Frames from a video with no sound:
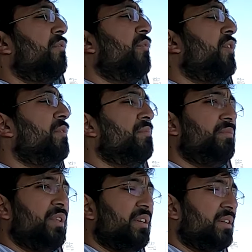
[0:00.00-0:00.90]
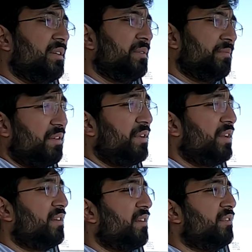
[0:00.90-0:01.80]
from the
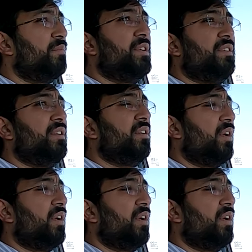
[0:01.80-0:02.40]
CVT transmission